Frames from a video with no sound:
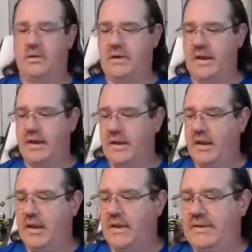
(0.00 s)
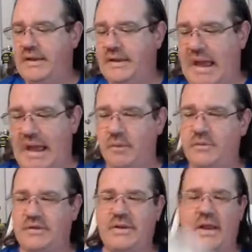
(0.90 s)
okay? The
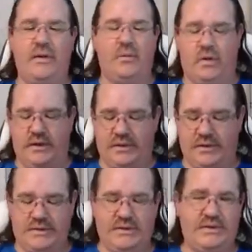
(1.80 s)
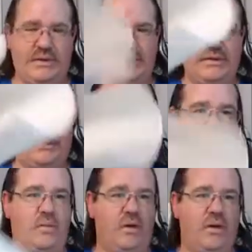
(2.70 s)
outside ones, this is an
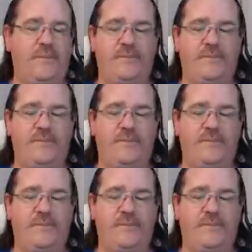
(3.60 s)
inside one.